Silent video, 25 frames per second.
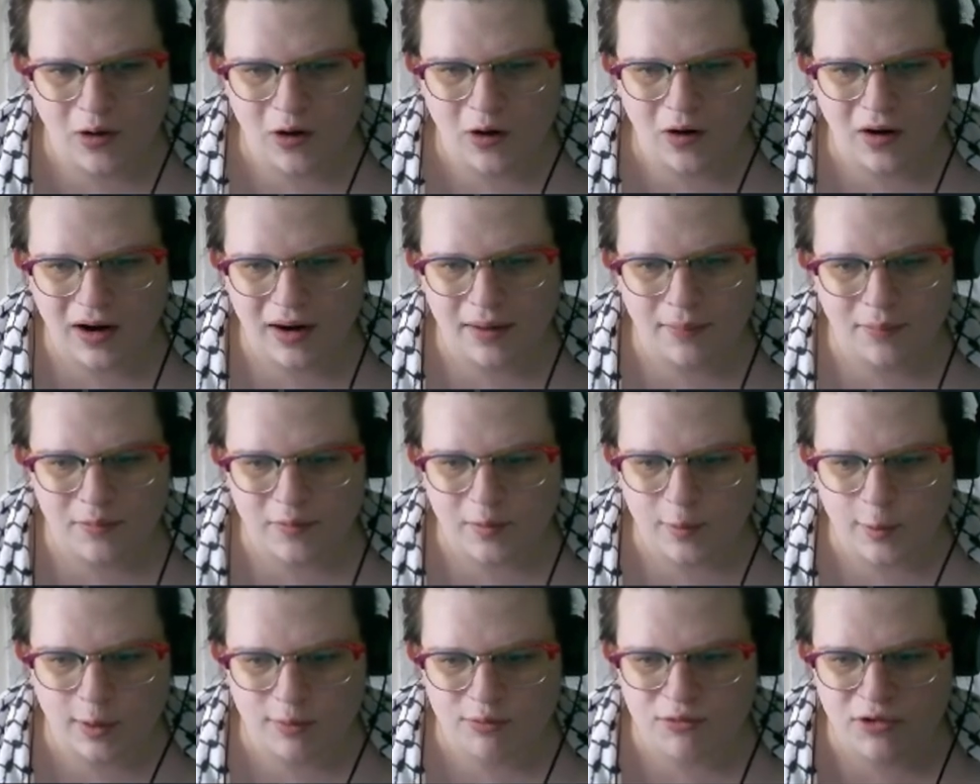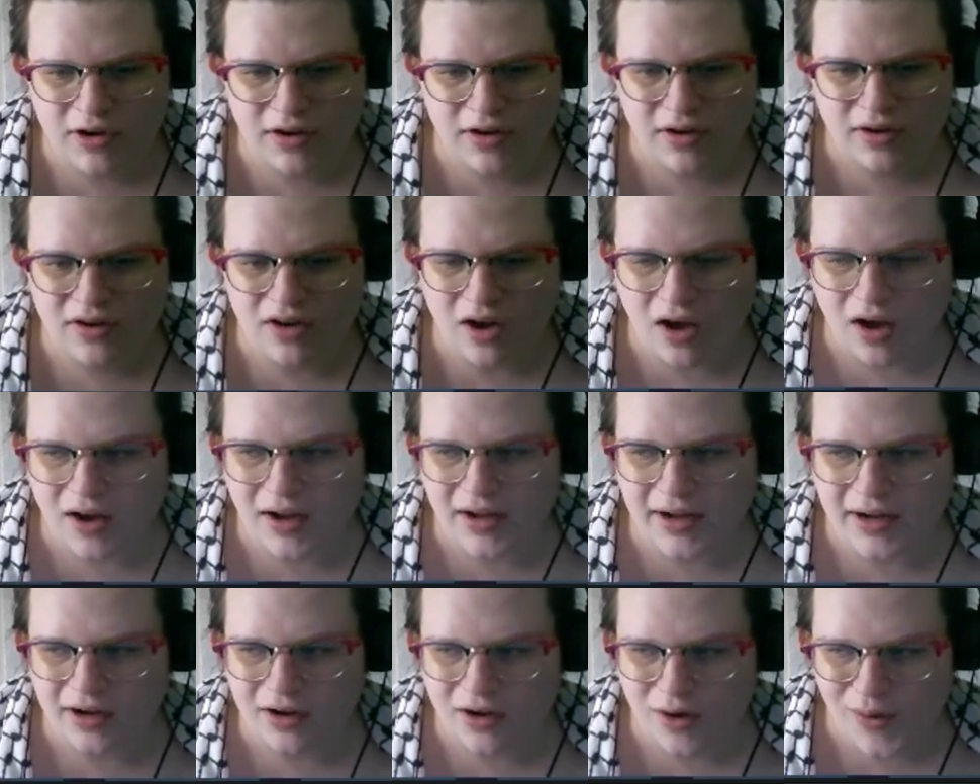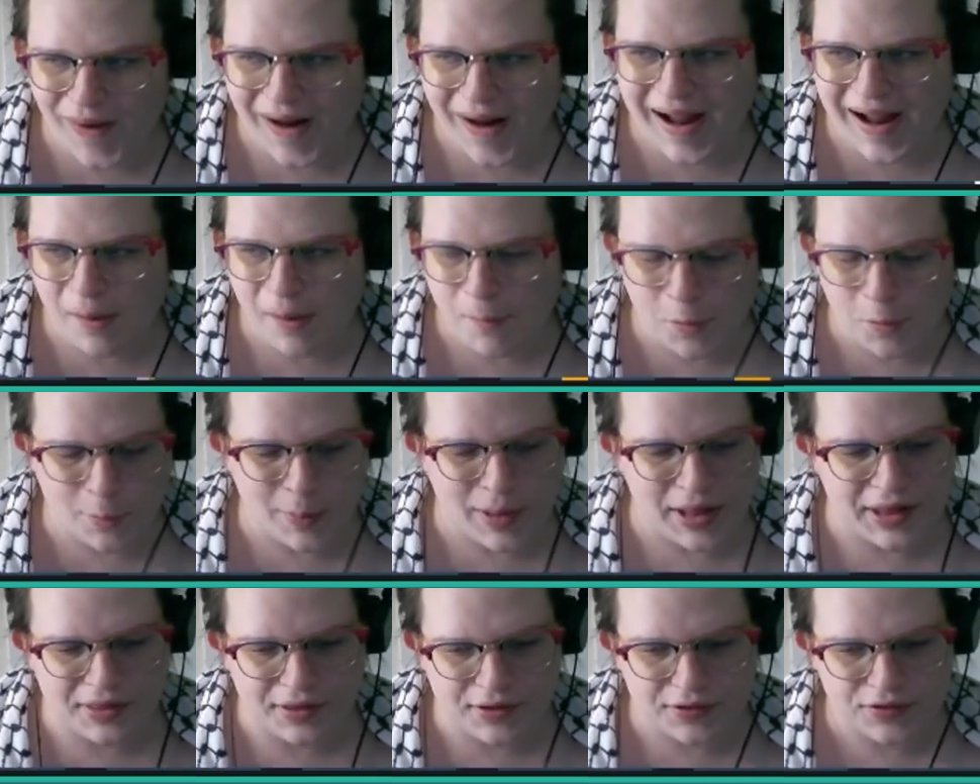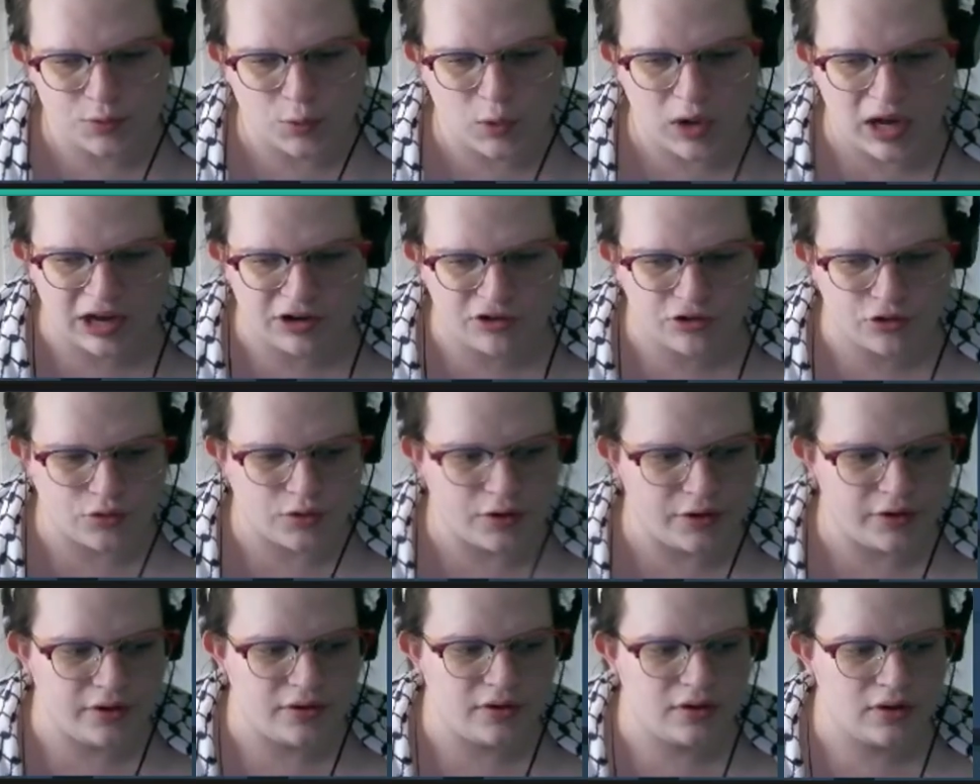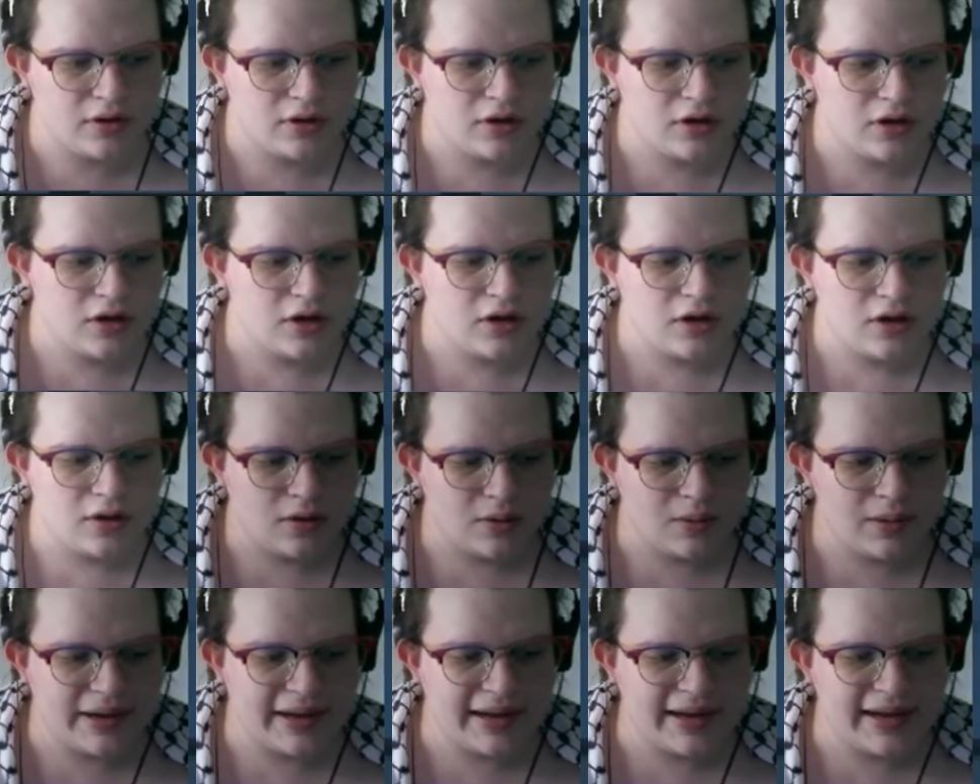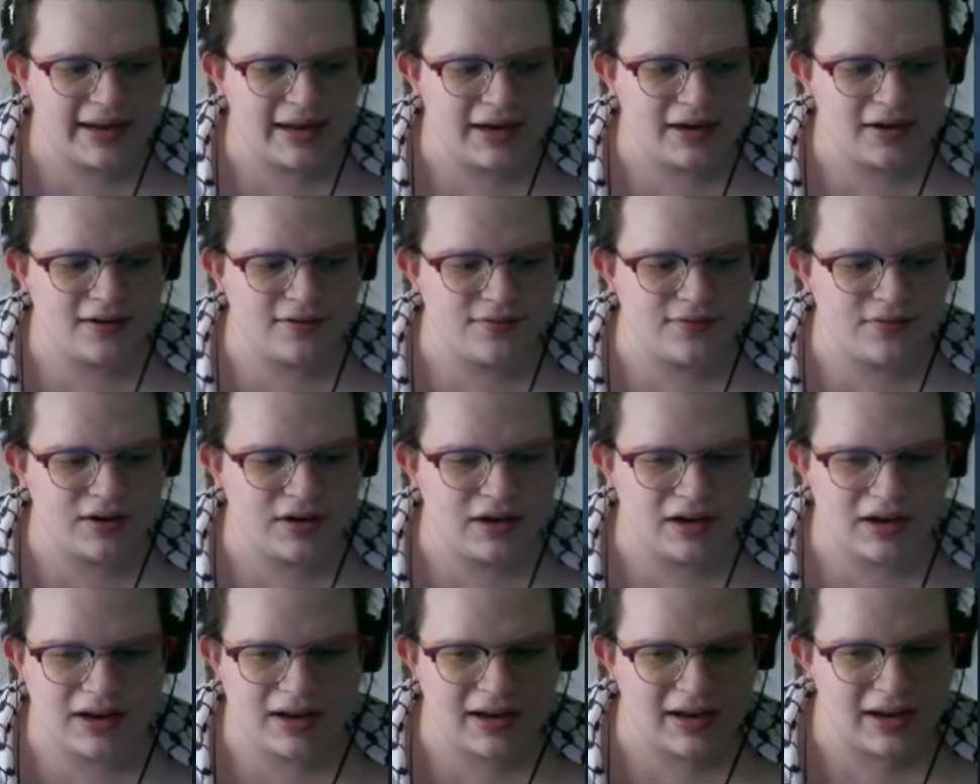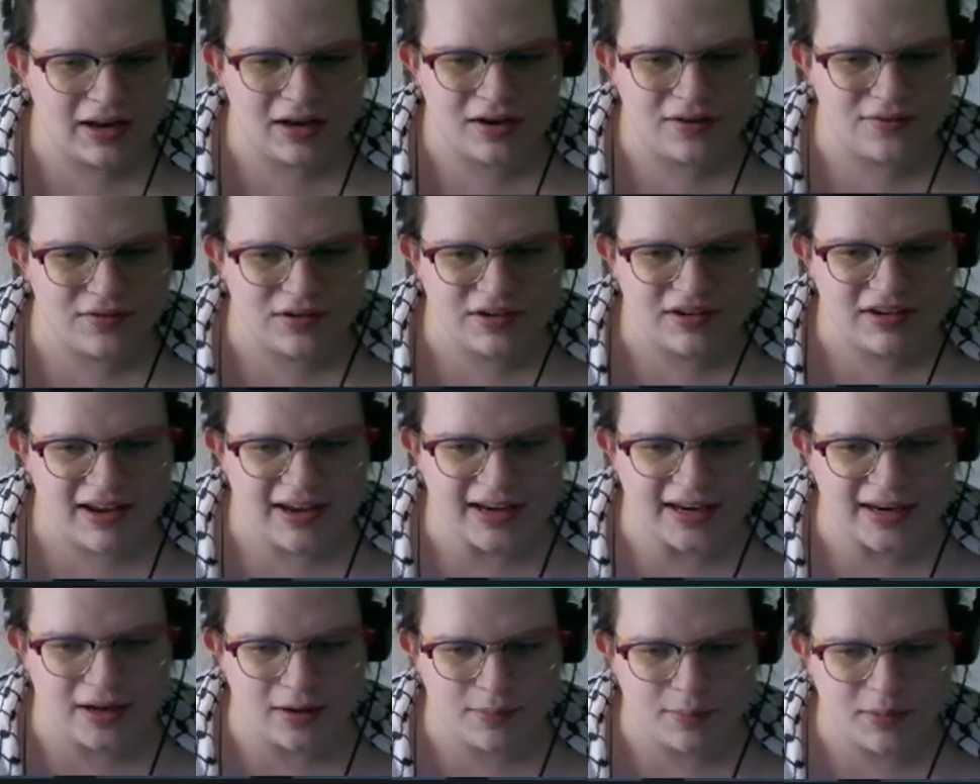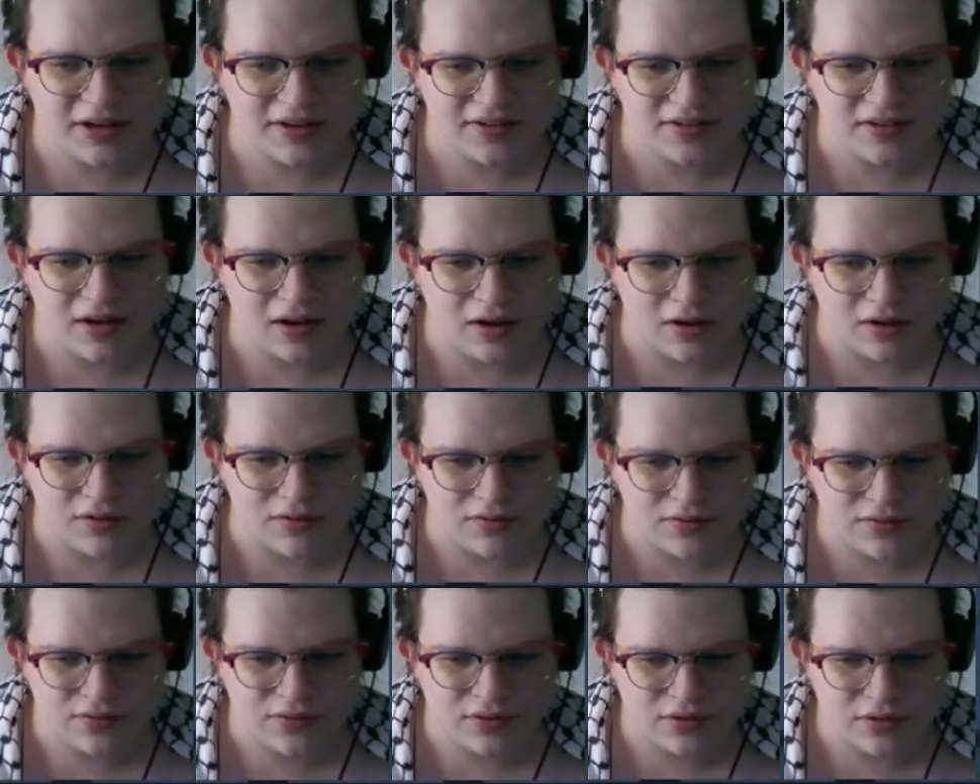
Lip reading: I'm talking crap about this Wattrel when I can't even take it out myself.